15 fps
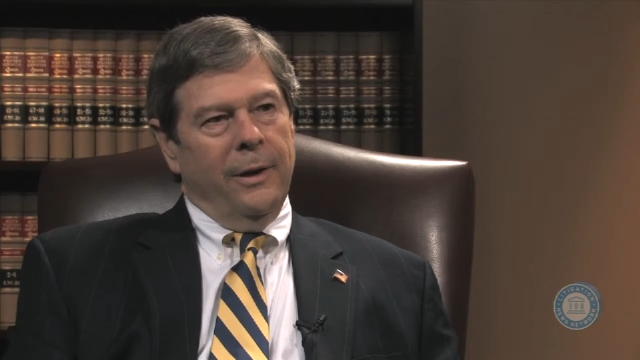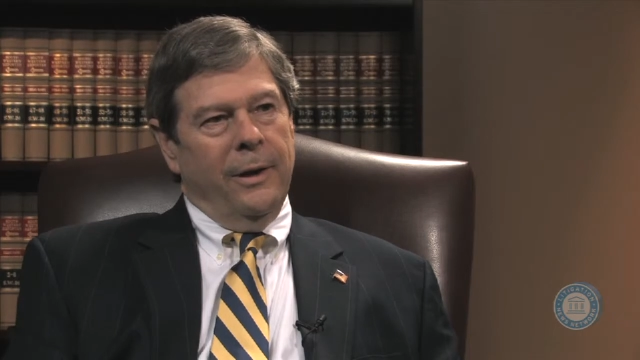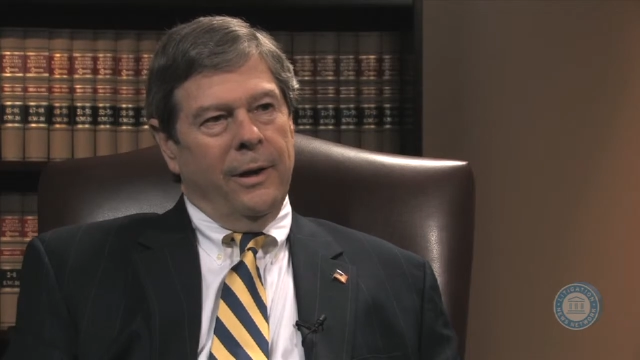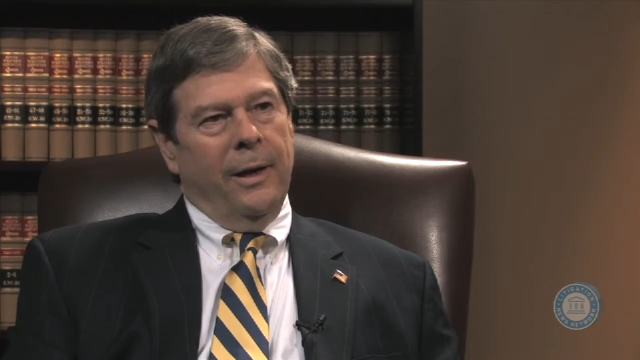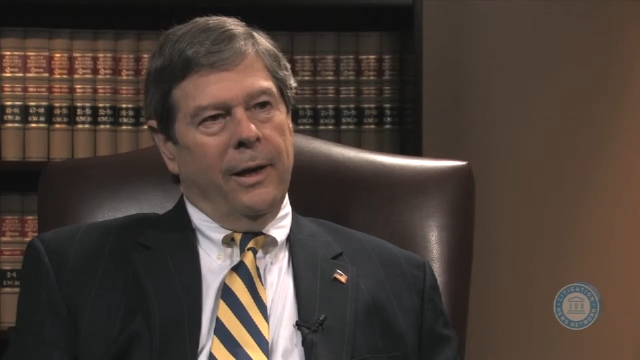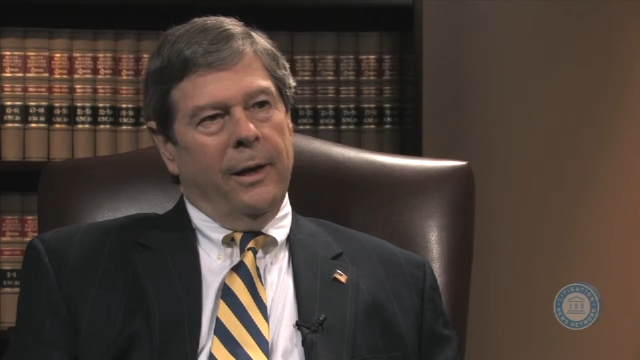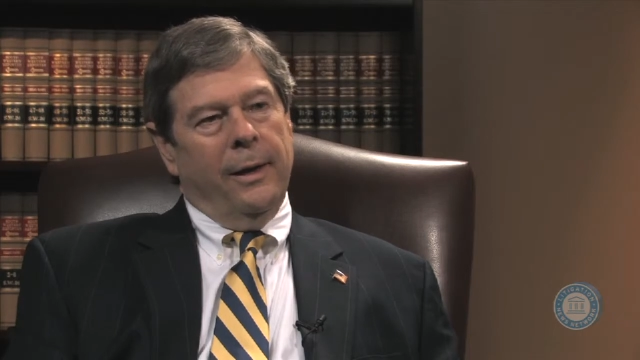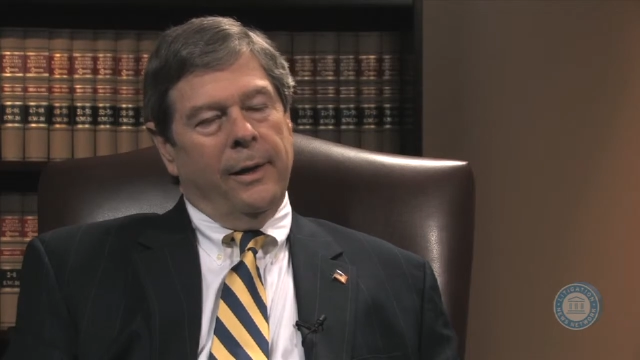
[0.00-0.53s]

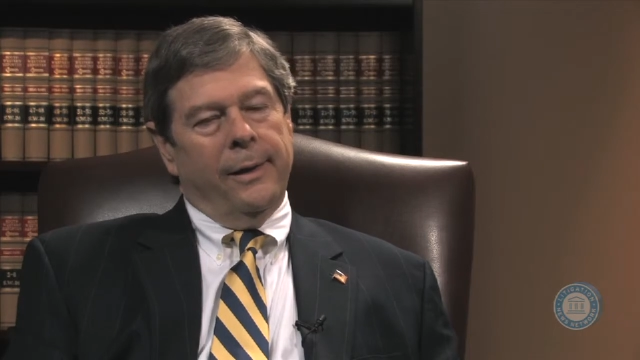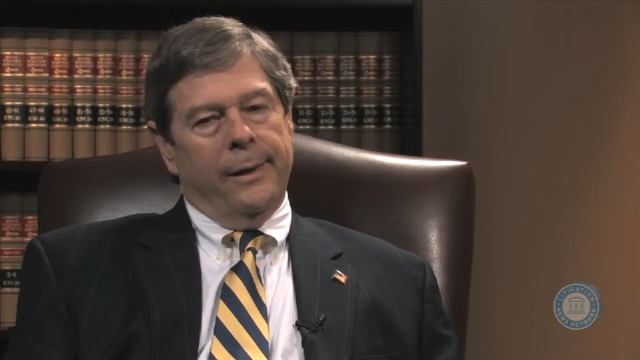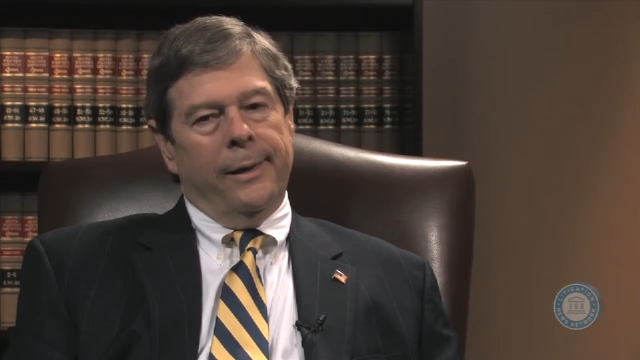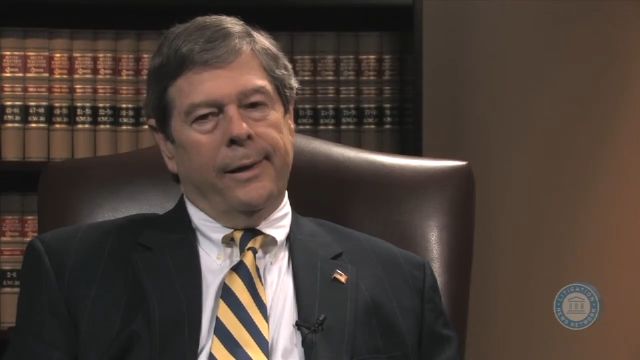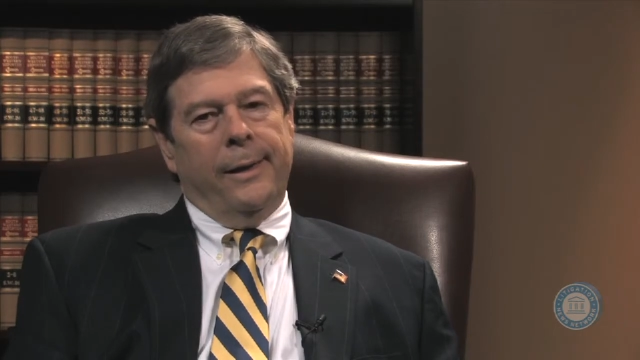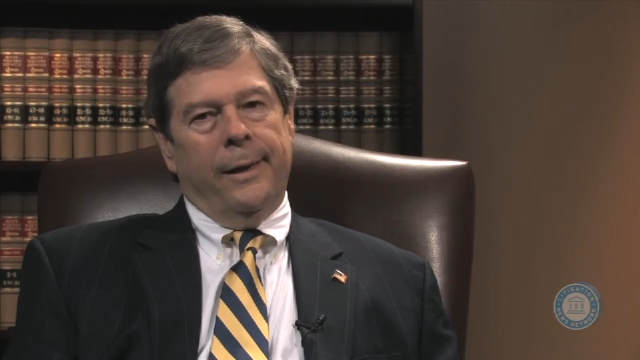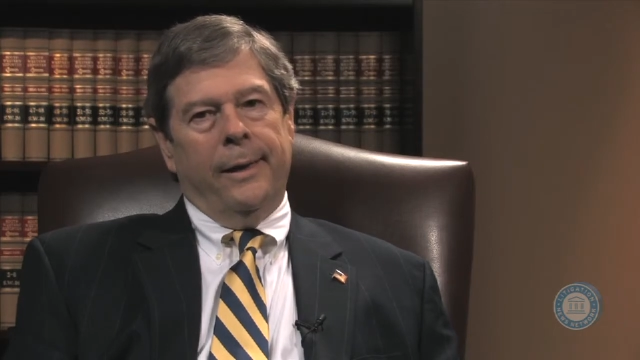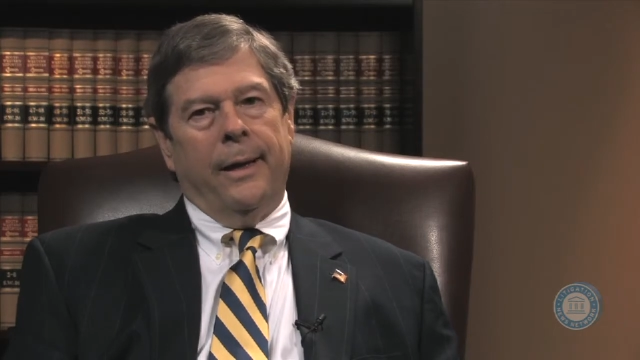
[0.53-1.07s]
Uh,
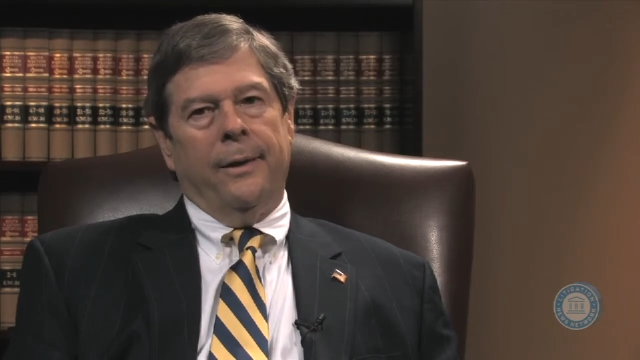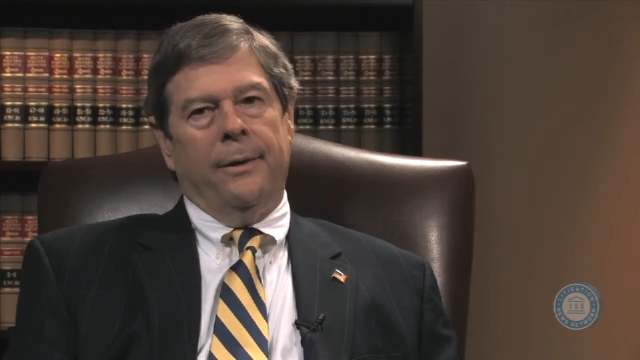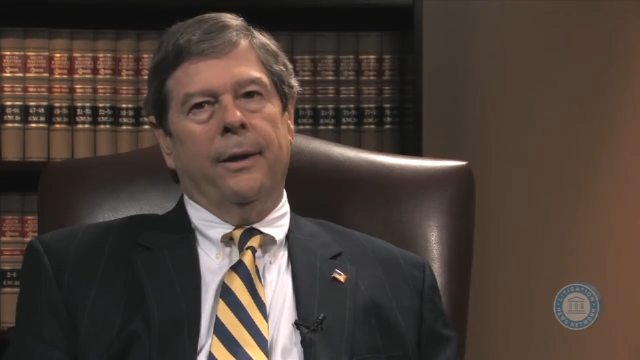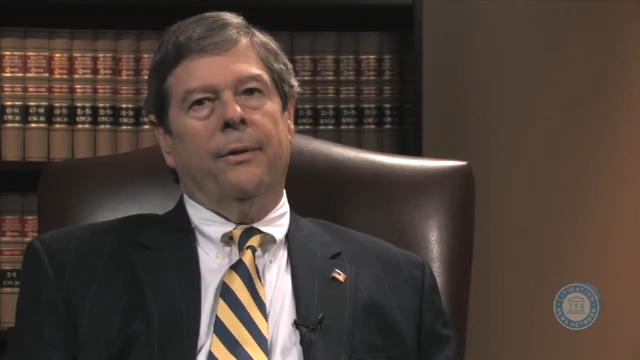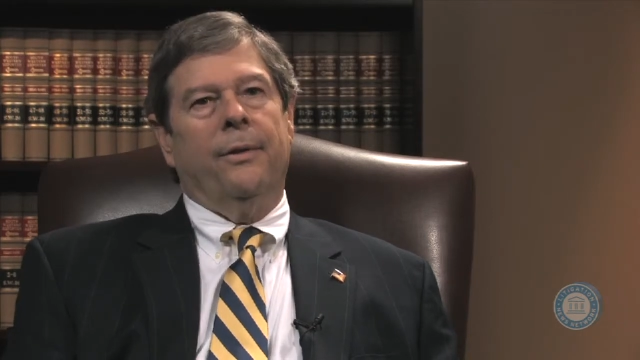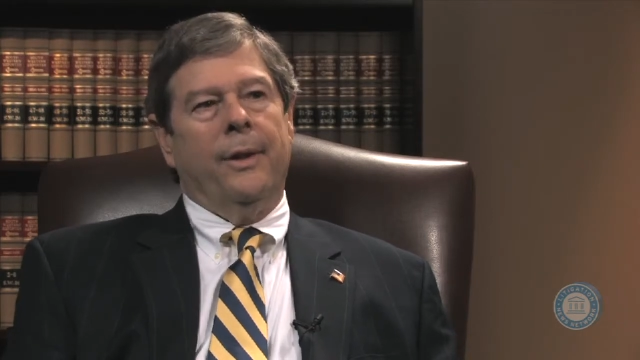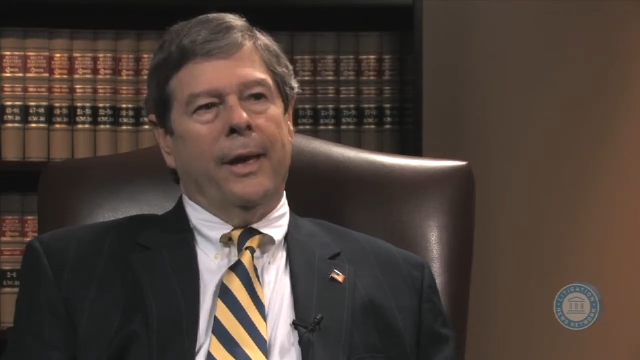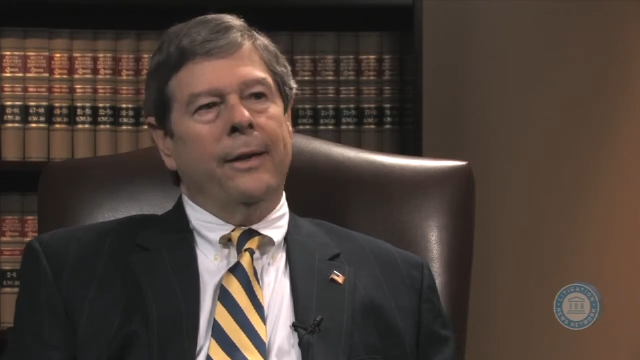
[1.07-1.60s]
and I
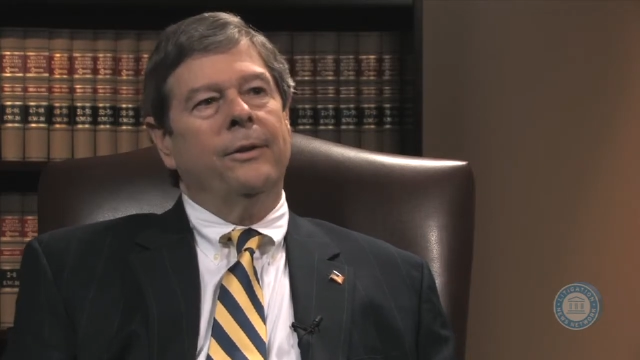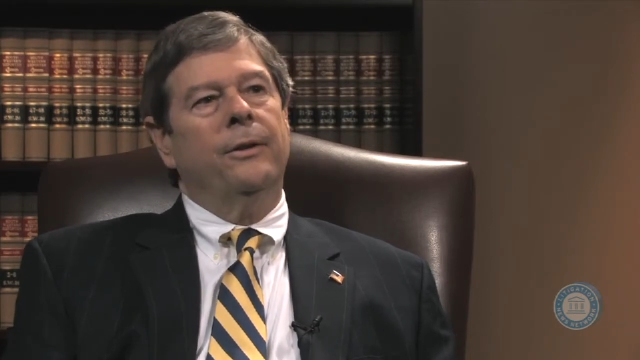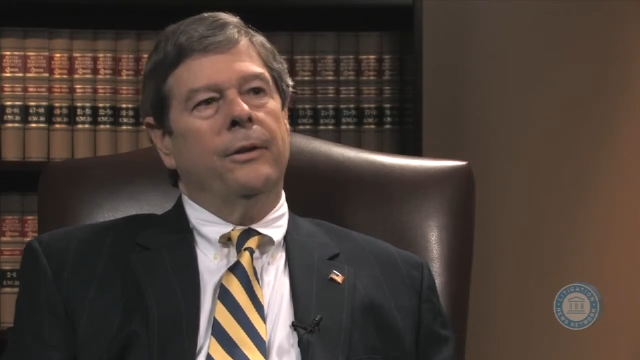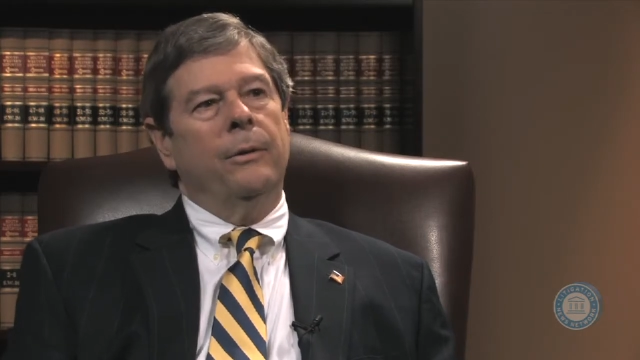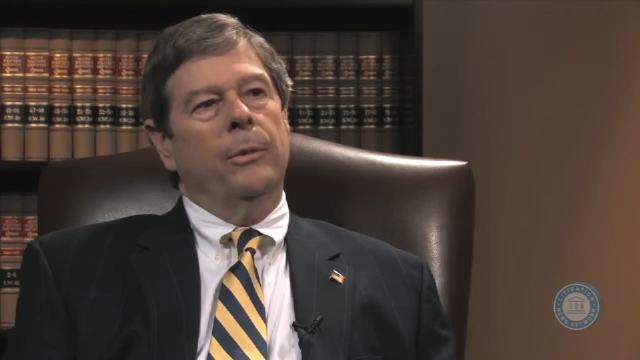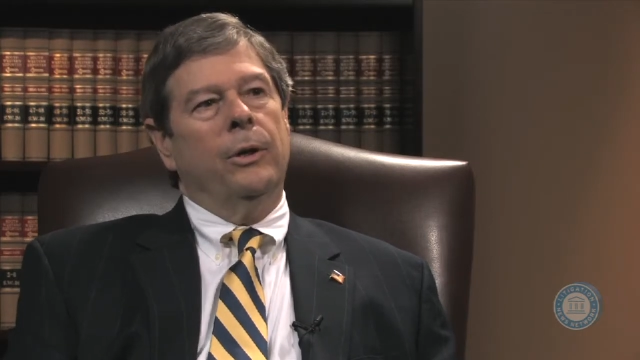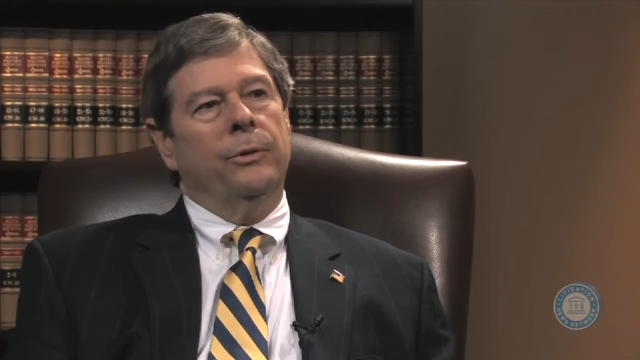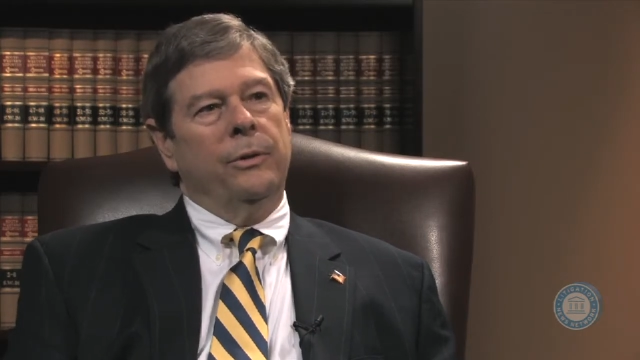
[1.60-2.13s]
think that's the
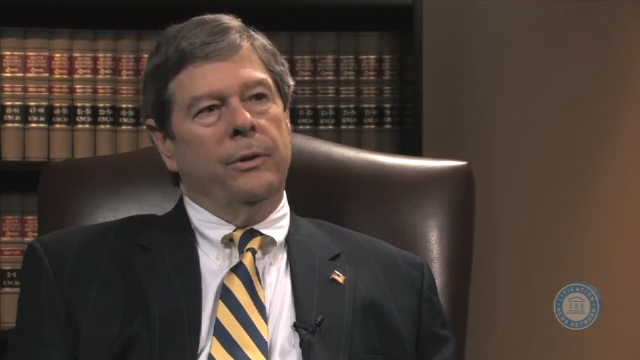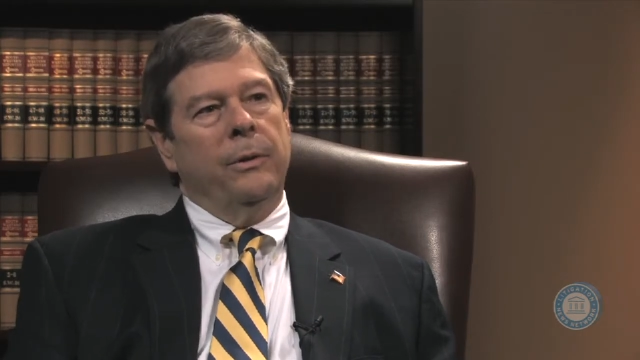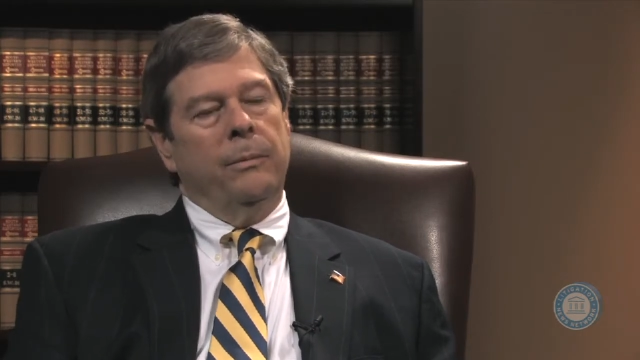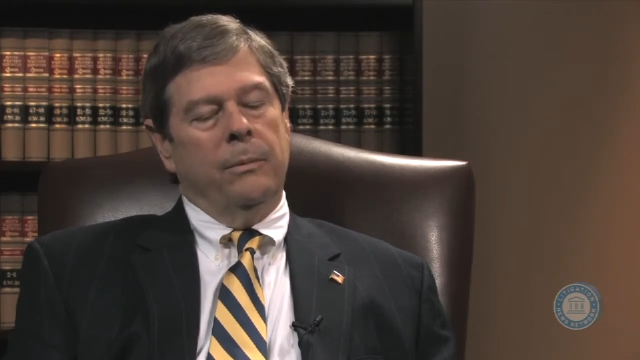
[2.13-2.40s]
most,